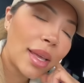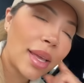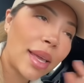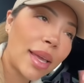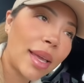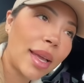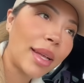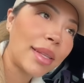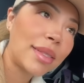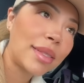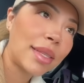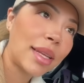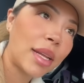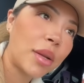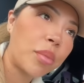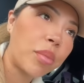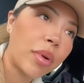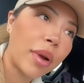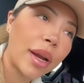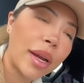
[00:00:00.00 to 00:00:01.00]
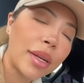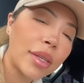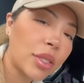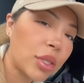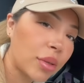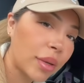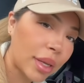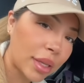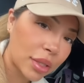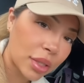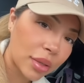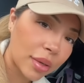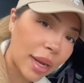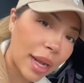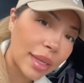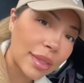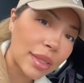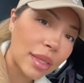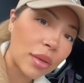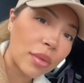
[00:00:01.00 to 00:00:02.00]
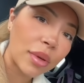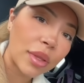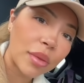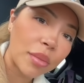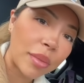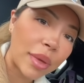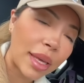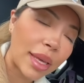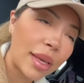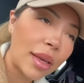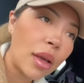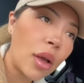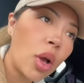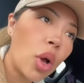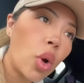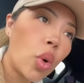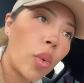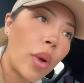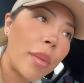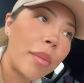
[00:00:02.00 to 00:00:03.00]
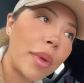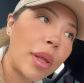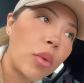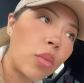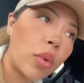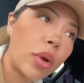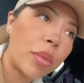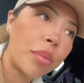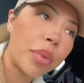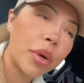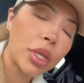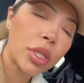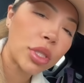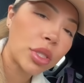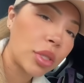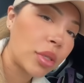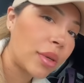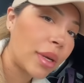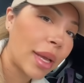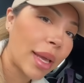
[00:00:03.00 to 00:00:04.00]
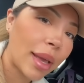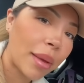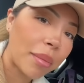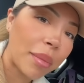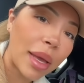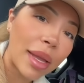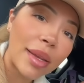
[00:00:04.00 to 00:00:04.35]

He had said prior to interacting with me, women would pursue him.